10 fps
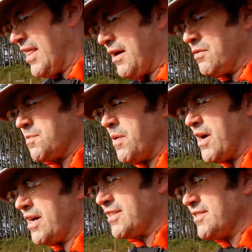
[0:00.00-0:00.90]
That was
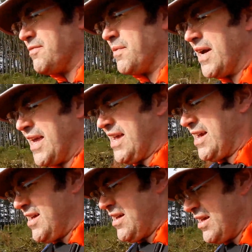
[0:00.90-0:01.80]
part of
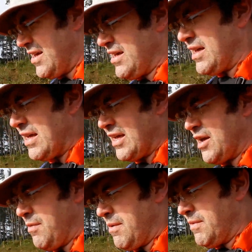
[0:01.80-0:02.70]
my
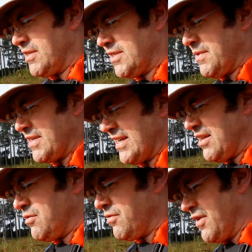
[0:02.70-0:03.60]
commitment to
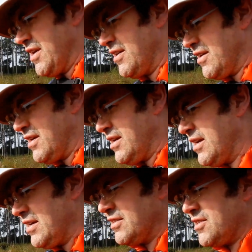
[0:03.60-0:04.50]
myself.
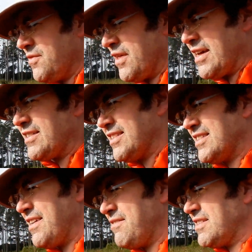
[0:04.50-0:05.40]

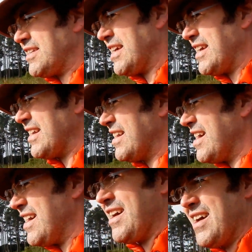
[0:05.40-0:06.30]
2017,
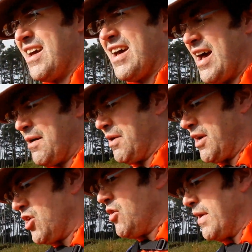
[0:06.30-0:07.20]
I'm going
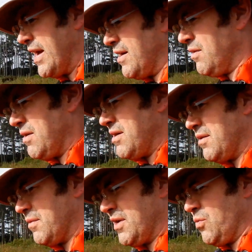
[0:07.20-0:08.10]
to come out,
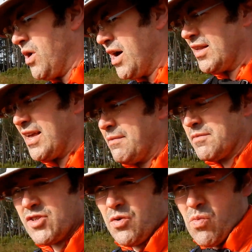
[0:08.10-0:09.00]
I'm going to wild
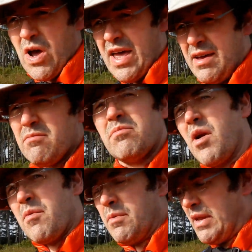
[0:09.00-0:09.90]
camp somewhere,
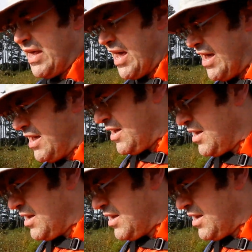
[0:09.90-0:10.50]
probably there,